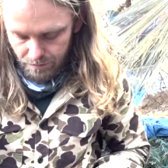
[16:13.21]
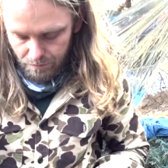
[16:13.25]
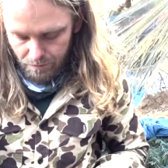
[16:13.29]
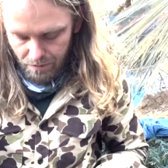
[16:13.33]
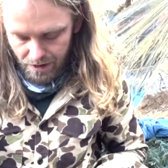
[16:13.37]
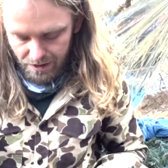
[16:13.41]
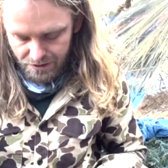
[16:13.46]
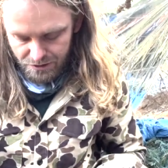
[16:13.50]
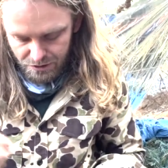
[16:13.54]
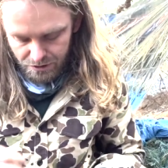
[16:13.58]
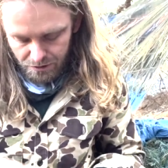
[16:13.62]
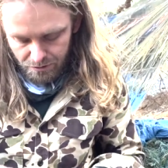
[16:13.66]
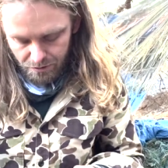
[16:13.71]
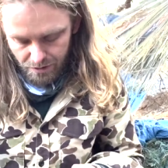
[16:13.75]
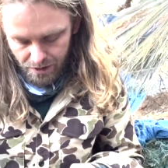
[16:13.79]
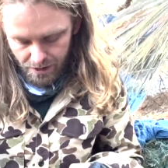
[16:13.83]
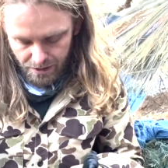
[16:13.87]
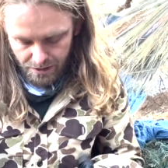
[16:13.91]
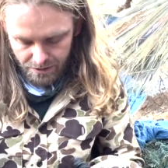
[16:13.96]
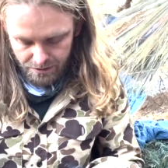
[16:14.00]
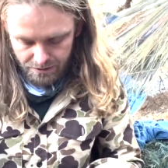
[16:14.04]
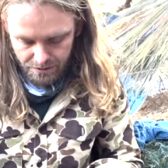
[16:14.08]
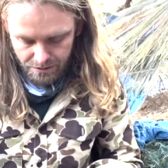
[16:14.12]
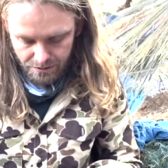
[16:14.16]

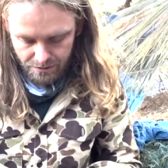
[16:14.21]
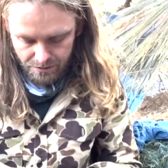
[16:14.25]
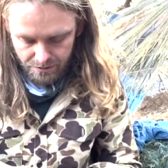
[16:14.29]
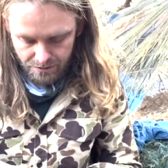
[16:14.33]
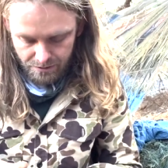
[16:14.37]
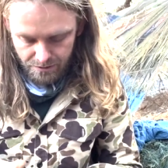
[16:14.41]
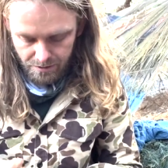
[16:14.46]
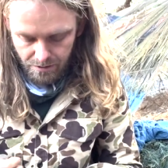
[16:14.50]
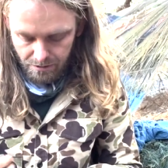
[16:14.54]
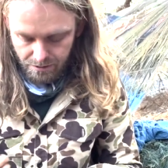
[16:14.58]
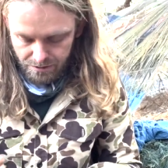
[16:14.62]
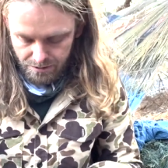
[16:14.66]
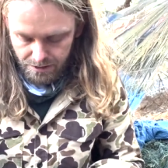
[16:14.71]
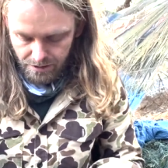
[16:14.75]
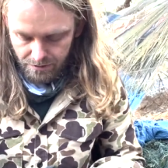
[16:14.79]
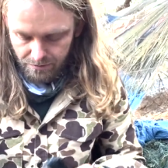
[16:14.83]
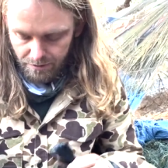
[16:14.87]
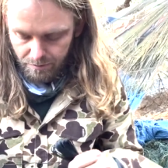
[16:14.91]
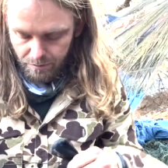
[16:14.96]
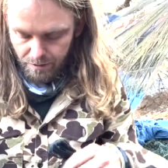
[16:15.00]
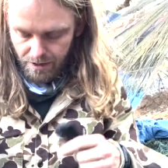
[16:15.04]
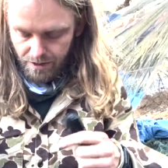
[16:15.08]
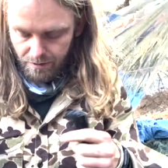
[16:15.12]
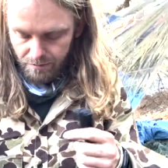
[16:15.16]
Modularize? Yeah. Oh, it's
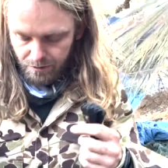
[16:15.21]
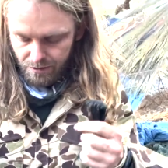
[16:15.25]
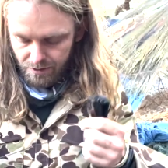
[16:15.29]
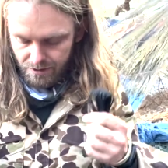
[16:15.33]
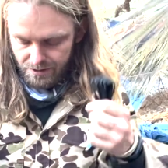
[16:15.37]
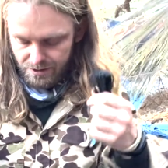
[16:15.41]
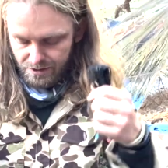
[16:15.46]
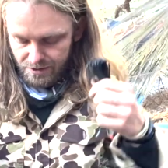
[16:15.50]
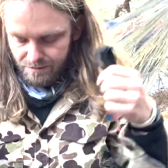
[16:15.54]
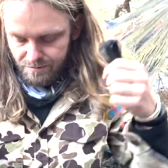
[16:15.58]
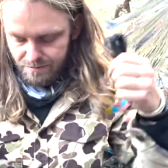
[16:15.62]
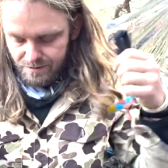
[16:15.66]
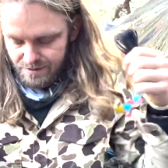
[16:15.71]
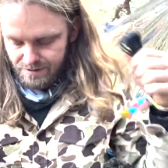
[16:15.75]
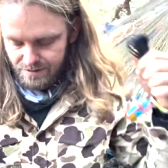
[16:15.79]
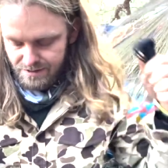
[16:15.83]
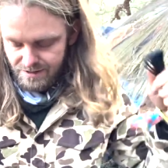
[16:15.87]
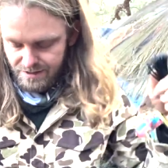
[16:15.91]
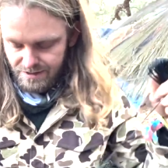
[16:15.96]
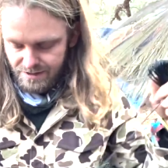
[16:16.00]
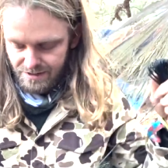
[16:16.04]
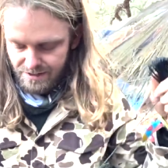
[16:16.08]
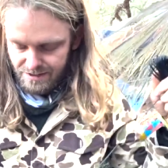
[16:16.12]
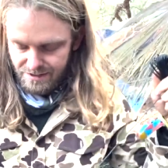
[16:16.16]
definitely made
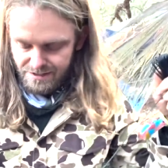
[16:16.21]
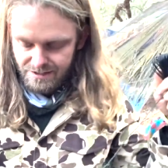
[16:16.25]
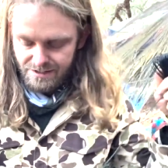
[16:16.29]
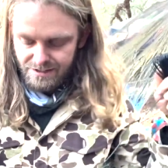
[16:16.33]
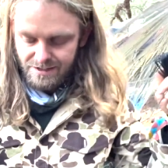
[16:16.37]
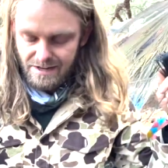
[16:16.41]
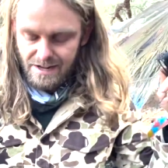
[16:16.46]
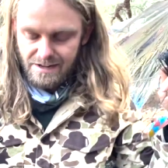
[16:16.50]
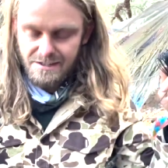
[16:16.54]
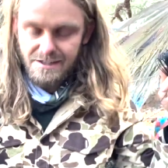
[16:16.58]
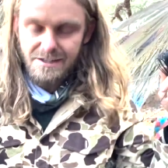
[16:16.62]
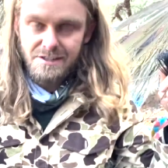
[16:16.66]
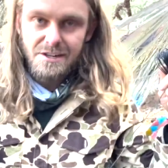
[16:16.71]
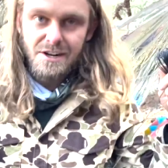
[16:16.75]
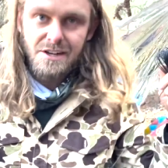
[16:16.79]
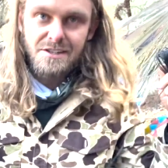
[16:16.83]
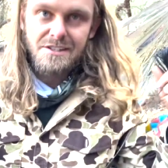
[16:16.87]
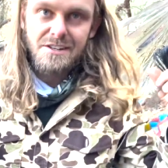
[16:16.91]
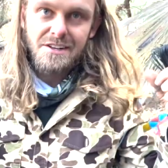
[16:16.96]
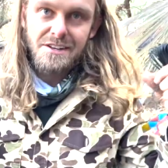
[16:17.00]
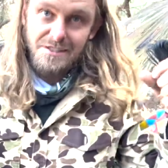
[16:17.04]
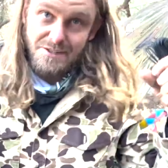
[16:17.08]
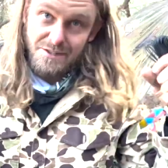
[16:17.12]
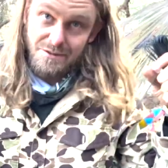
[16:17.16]
up. that's a
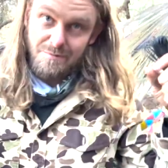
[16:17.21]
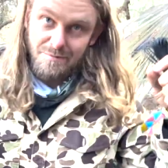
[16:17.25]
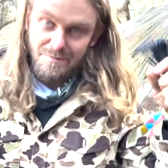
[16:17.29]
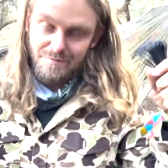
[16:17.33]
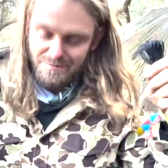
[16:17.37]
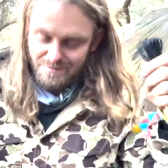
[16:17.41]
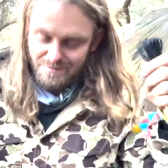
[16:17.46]
Dustinism.